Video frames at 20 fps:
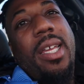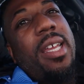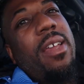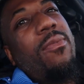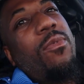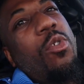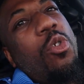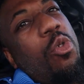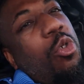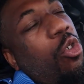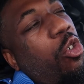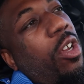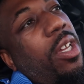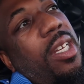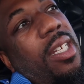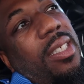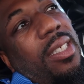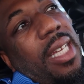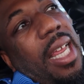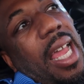If you
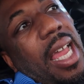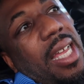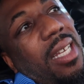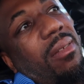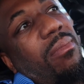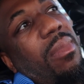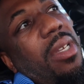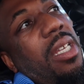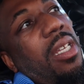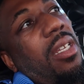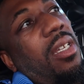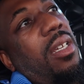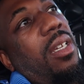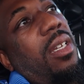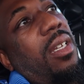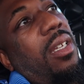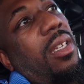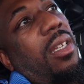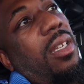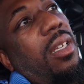criticize me,
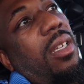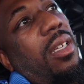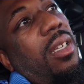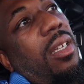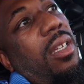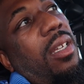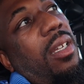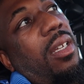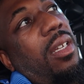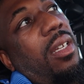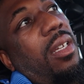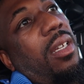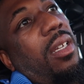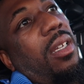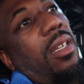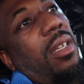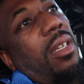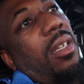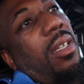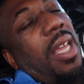
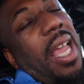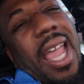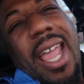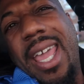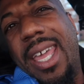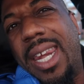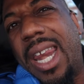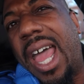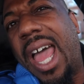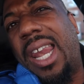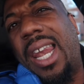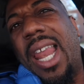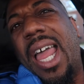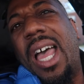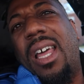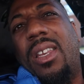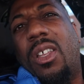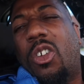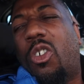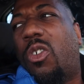ain't I
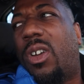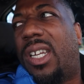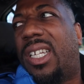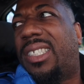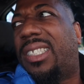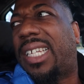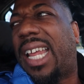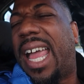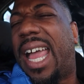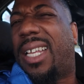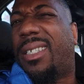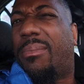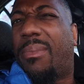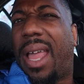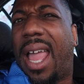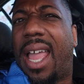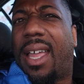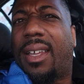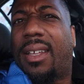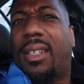allowed to criticize
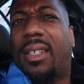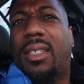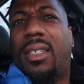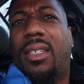back?